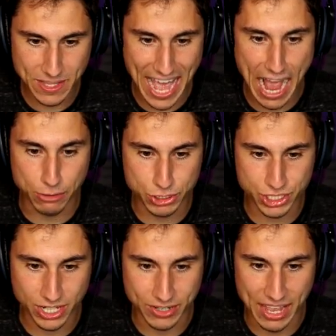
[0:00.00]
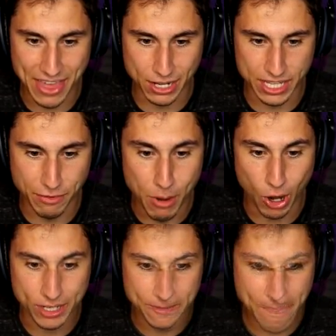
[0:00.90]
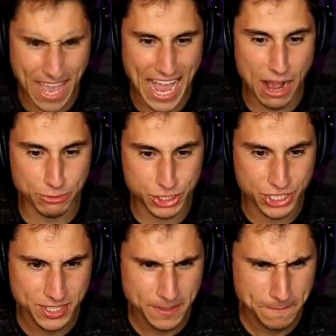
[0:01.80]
Ouch. Okay, that'll leave a mark. Ouch.